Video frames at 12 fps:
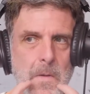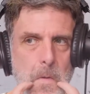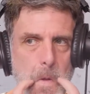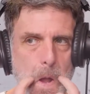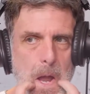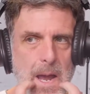
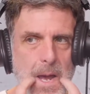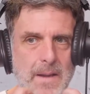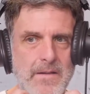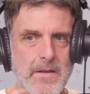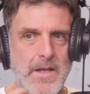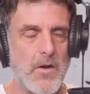and
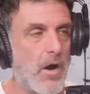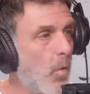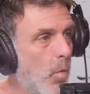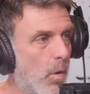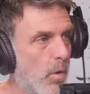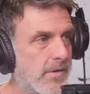in our
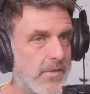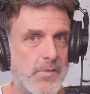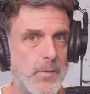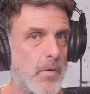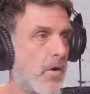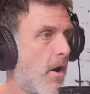world, it's
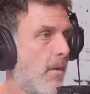super common.